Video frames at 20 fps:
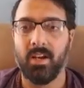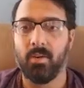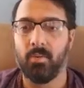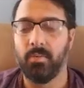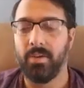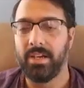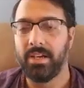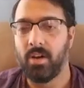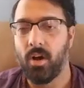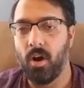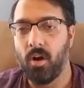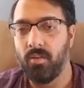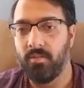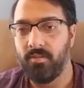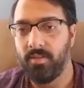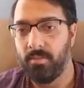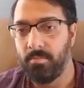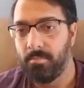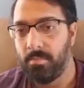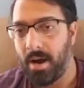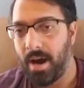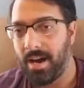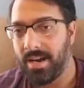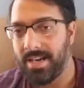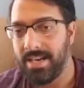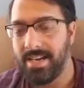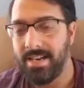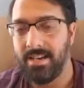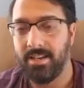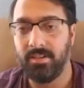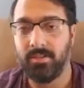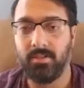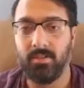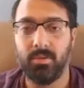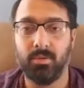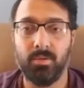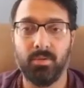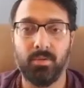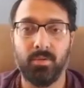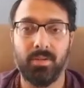we go from body
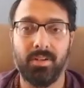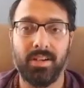to